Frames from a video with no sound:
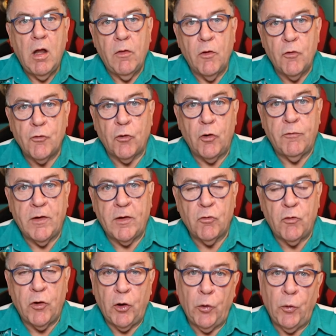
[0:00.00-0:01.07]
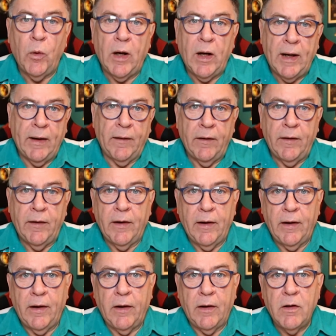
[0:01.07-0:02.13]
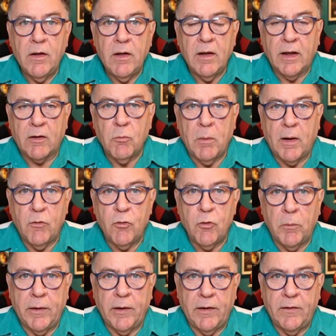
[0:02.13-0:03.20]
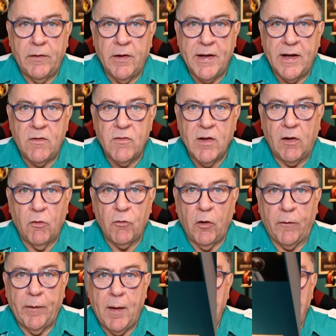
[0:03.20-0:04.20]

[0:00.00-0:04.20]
that Screwfix do, and explain some of the details on them.